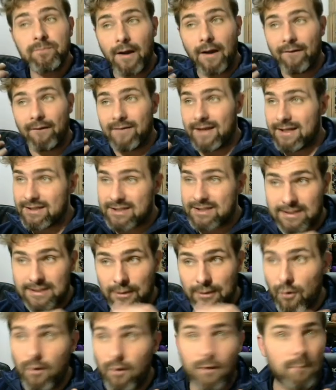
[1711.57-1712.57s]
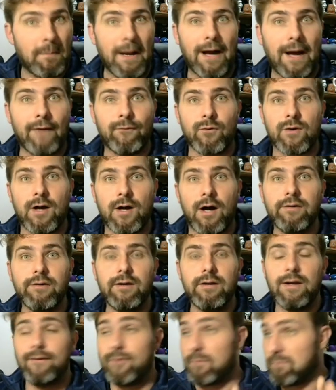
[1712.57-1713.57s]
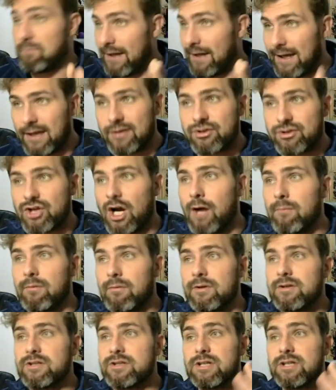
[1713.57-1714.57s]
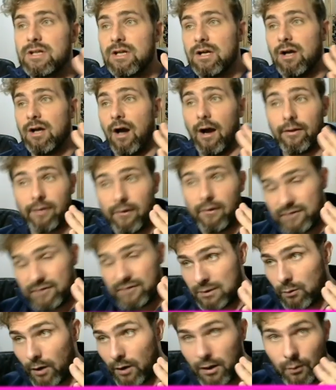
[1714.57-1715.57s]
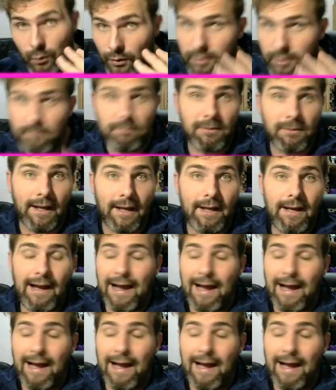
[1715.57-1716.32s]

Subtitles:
I think it's still a powerful card. If you're playing enchantments, I don't see why you wouldn't play it.